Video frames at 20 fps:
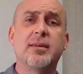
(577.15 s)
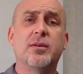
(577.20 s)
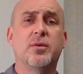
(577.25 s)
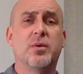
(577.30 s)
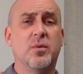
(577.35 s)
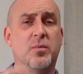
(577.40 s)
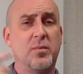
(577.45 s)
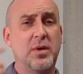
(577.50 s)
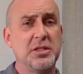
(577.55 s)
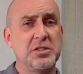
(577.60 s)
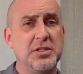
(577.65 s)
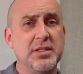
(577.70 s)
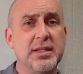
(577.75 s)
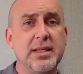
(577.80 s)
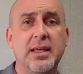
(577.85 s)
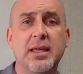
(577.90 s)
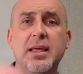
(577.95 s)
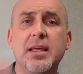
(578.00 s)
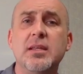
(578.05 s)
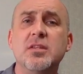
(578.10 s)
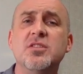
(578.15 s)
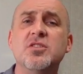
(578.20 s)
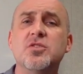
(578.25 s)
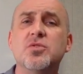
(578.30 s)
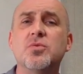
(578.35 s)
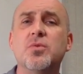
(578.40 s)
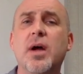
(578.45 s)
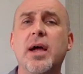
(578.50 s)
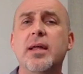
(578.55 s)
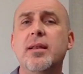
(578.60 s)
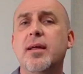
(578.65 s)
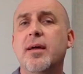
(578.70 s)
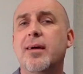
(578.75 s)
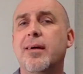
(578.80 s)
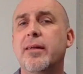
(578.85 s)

you can watch it again, try to